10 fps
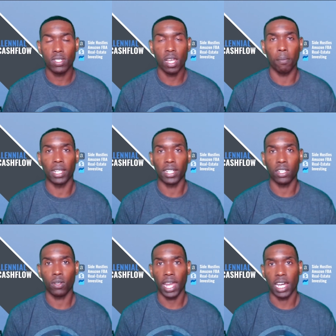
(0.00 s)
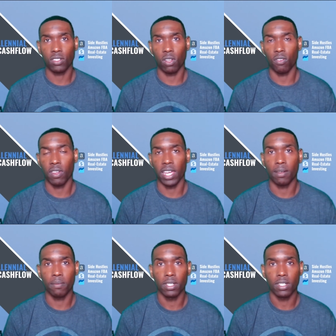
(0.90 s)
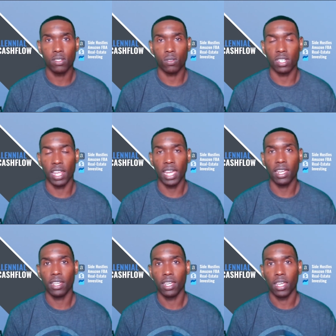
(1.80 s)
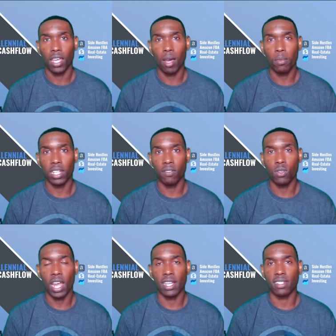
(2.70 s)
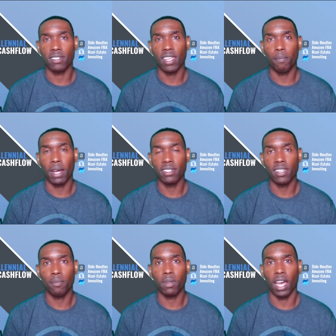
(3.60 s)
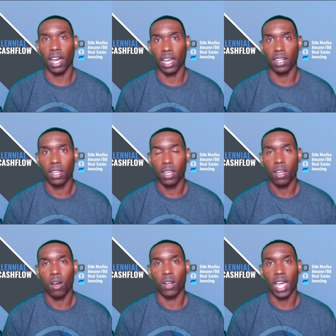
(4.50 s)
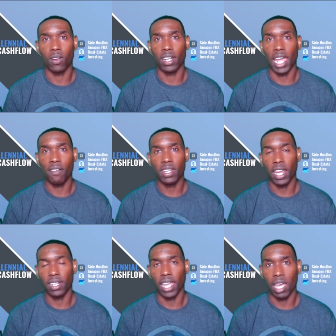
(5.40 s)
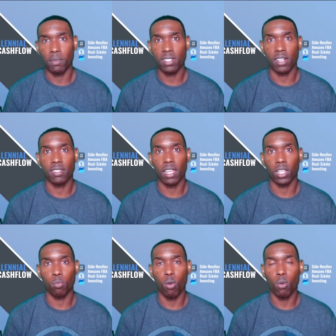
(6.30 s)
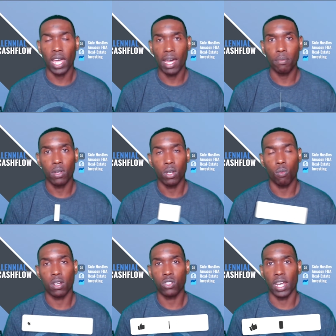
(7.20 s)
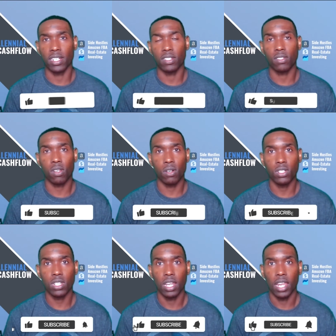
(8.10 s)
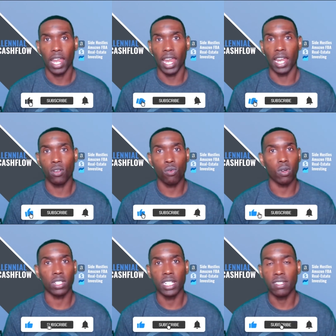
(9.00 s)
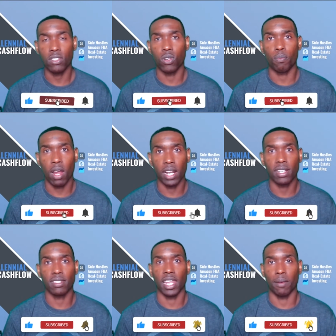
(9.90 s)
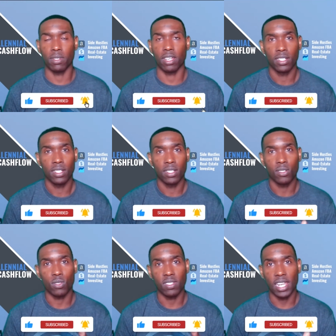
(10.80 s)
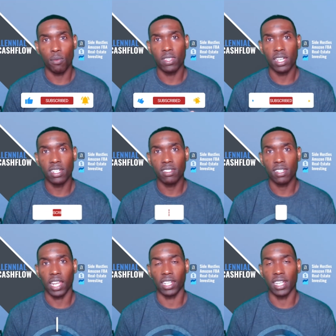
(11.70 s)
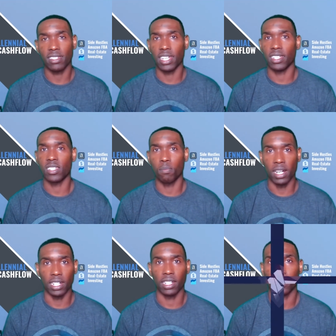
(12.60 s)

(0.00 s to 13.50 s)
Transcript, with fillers: What's up, Millennial Cashflow fam? So today, I'm going to give you guys a step-by-step guide on how to navigate the Amazon Seller mobile app while trying to search and or list your products in Amazon. So stay with us and let's get this money.